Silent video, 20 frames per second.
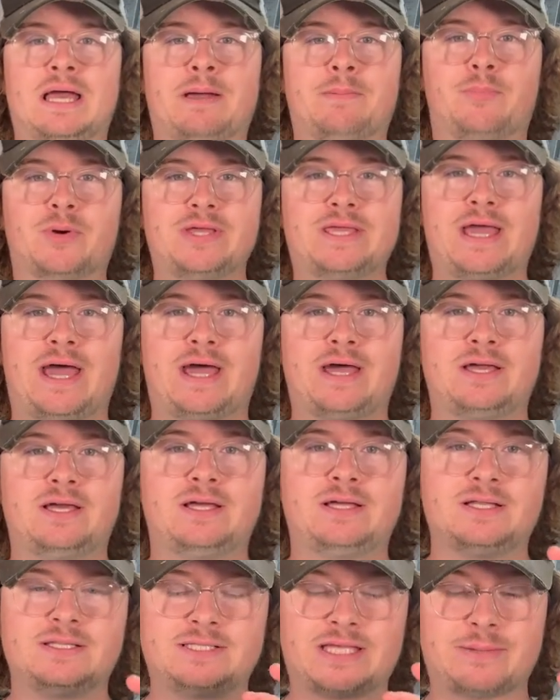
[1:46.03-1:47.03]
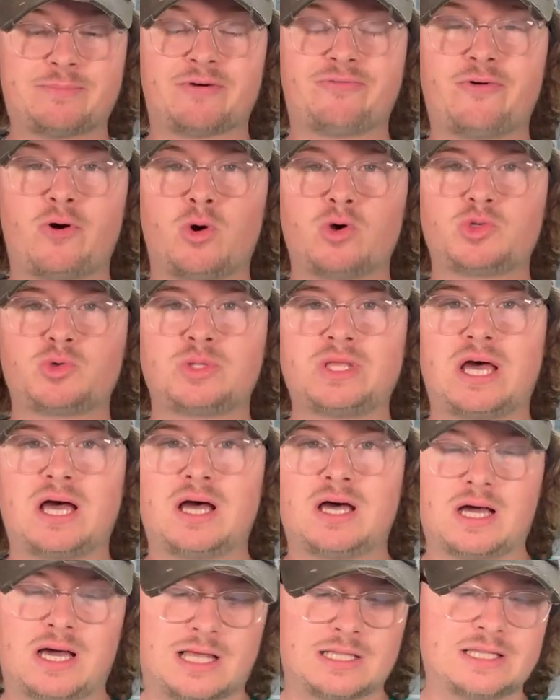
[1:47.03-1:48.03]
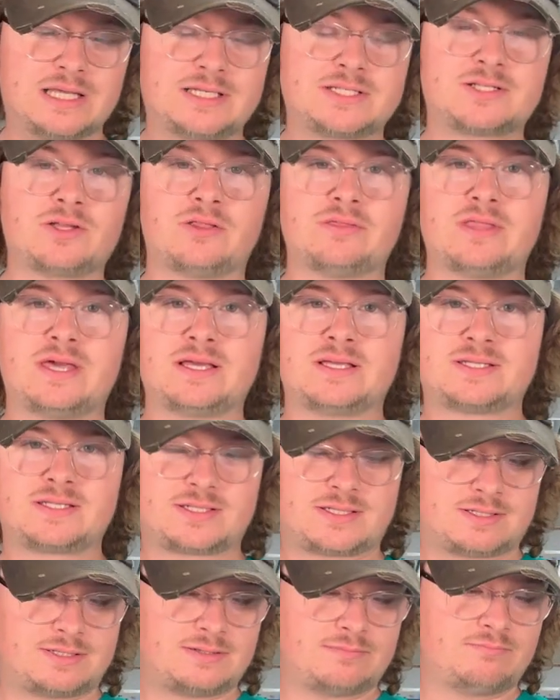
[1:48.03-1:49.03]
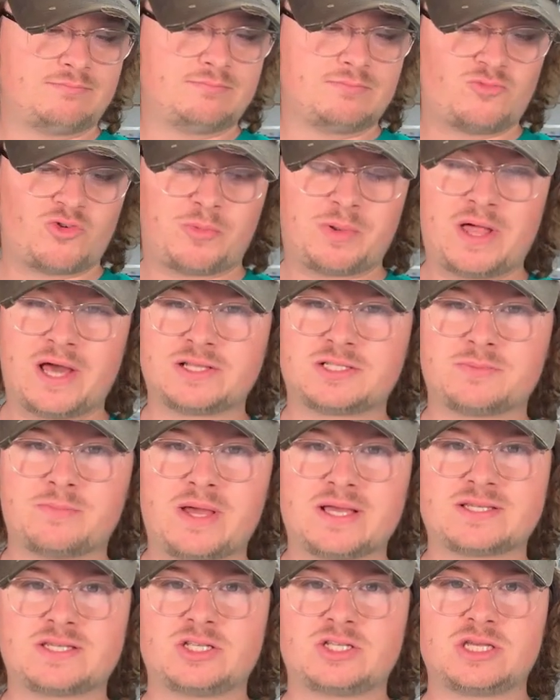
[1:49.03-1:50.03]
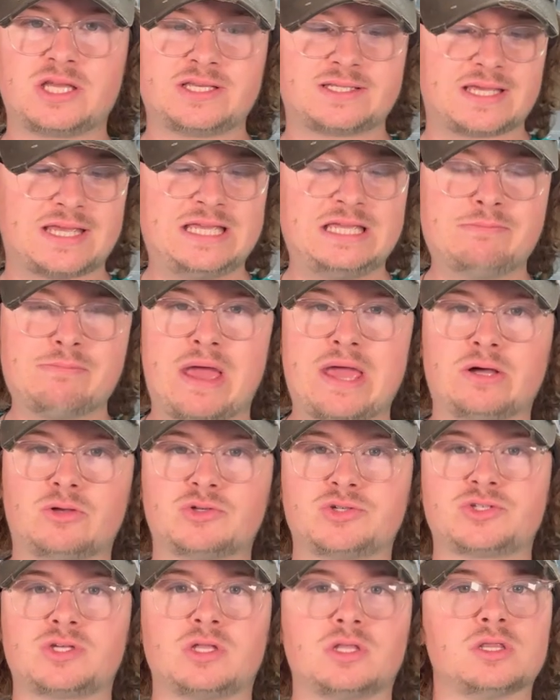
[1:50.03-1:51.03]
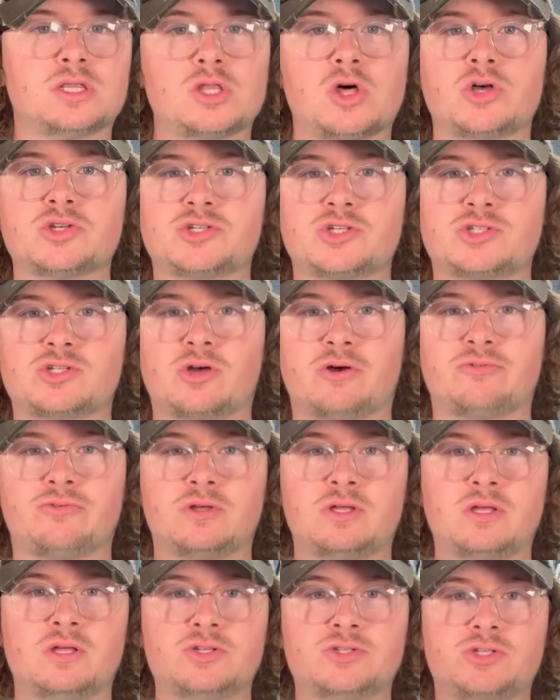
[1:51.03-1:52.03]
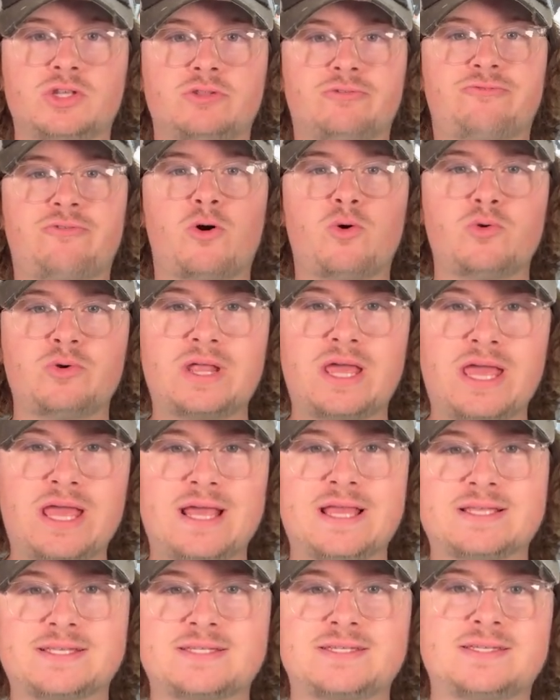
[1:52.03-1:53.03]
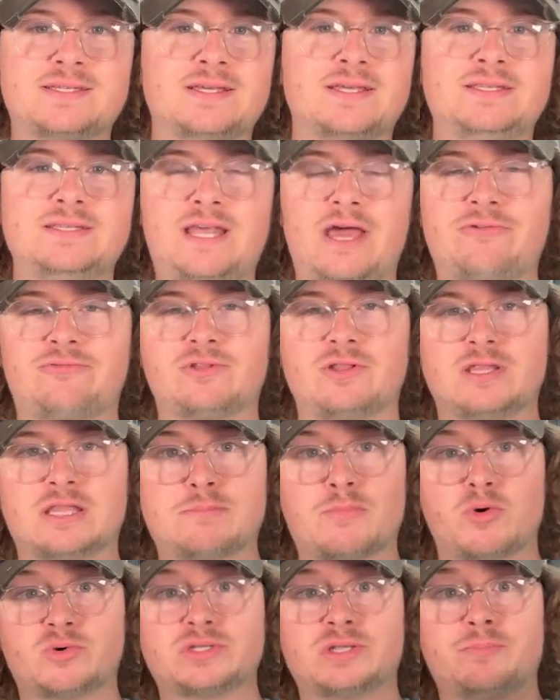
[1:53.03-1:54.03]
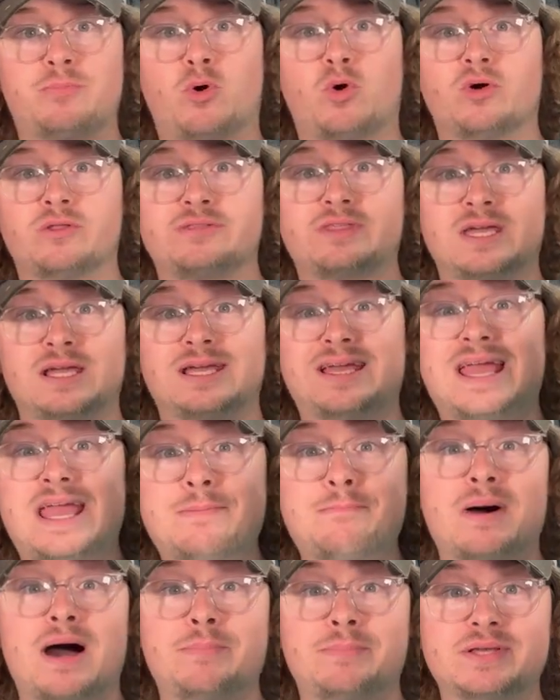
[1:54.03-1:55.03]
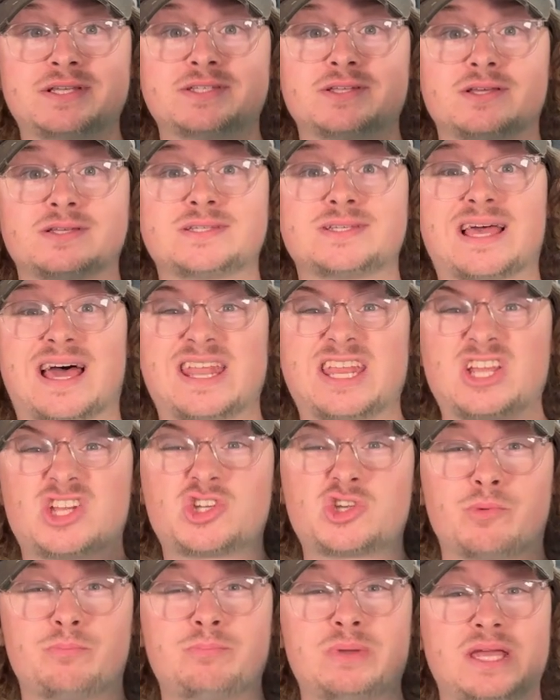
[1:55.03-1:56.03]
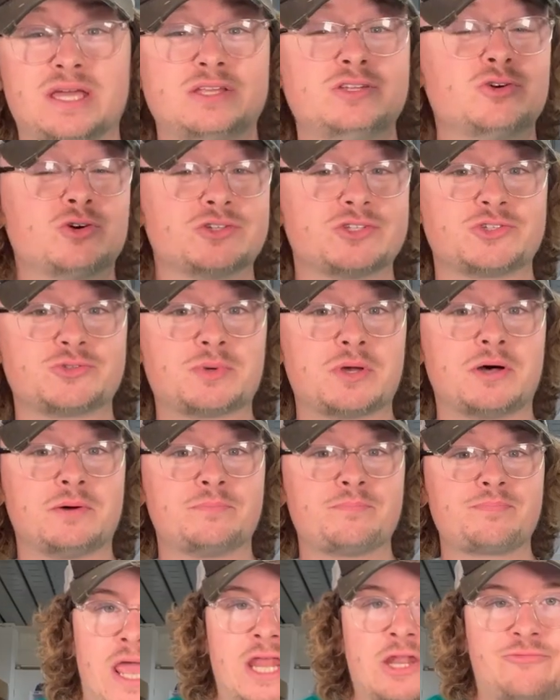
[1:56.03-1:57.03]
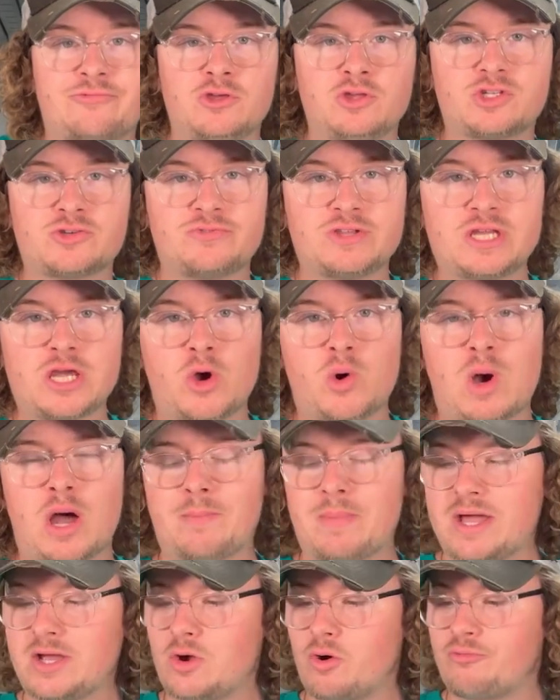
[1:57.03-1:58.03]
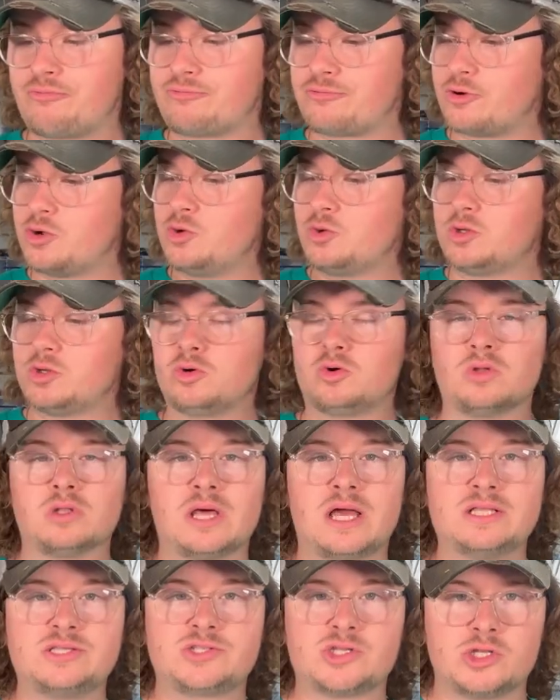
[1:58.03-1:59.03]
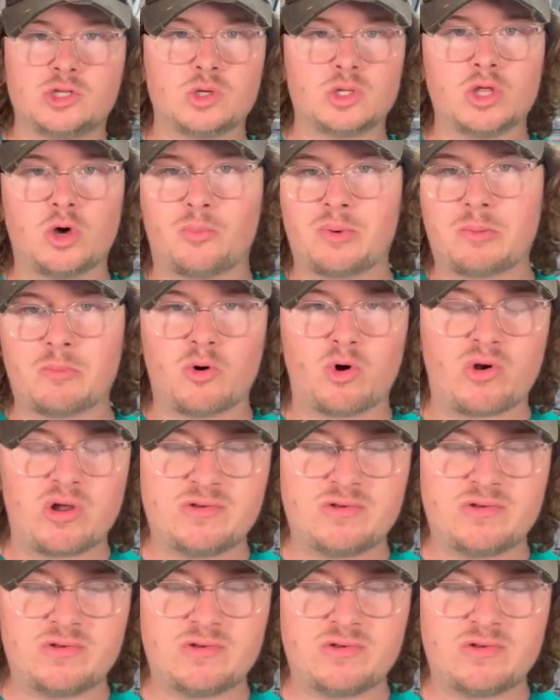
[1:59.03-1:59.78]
But yeah, take my photos with that, a list on this, reply to messages, emails, lots of stuff. So the phone is definitely the most important thing in my business and it should be in yours as well. In a future video, I might go through Google Lens and do a little bit more